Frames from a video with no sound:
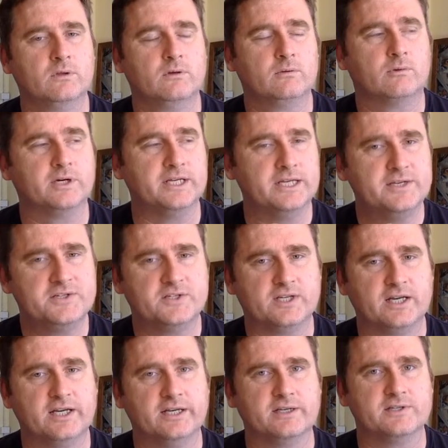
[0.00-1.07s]
What he is
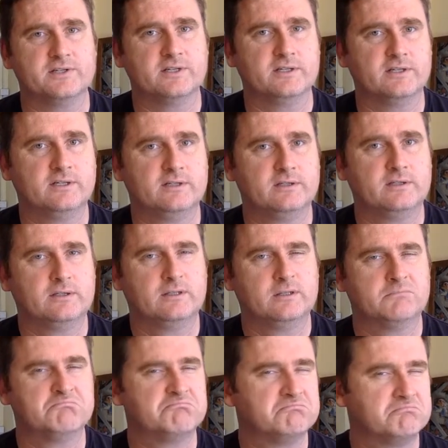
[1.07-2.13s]
saying is that
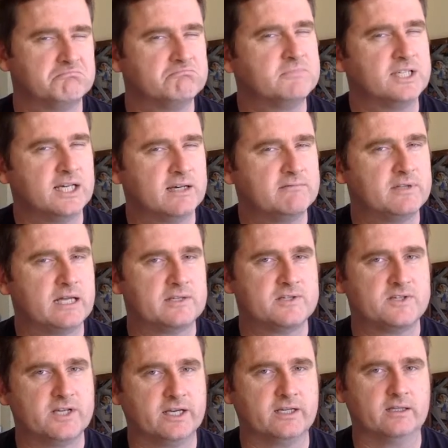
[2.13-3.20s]
you have that
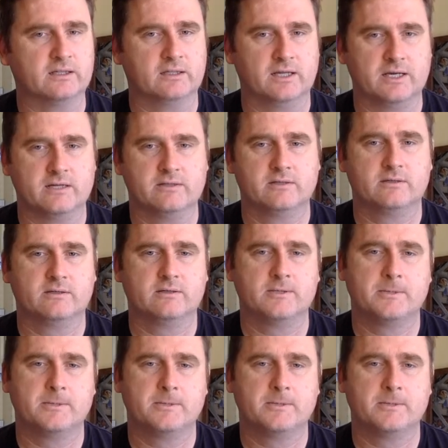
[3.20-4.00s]
second glance,